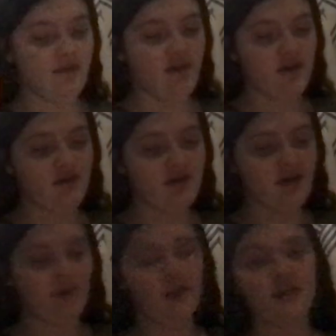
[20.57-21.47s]
fact, right
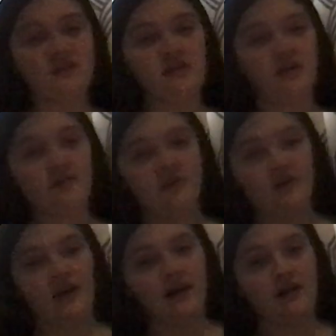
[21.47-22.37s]
now I'm going to share a few
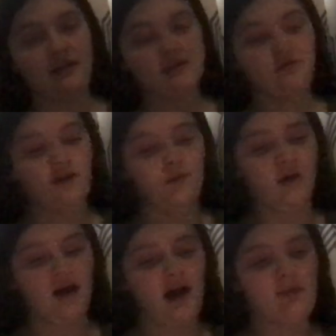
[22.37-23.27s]
highlights from
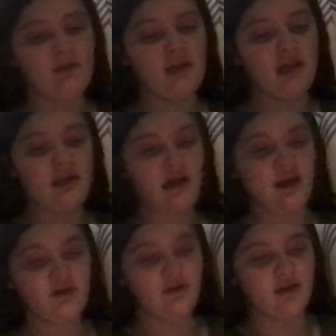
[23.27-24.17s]
what happened at
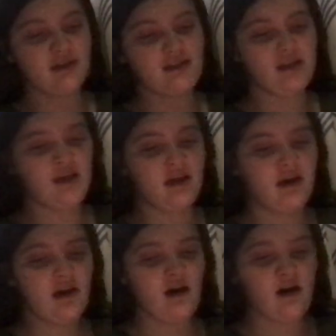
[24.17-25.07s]
that HYC.
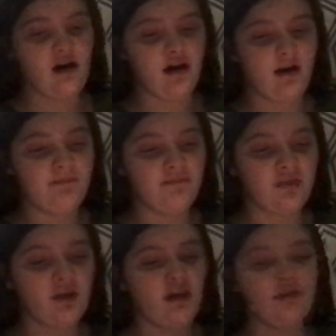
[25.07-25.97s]

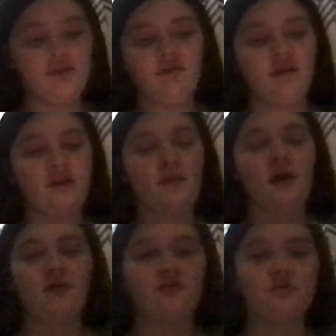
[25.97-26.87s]
It was a very
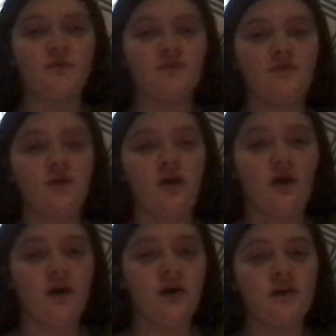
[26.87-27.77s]
powerful move of
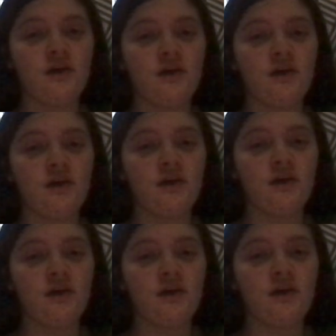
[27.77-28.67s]
God. The
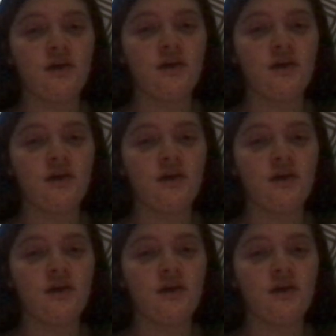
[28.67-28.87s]
preachers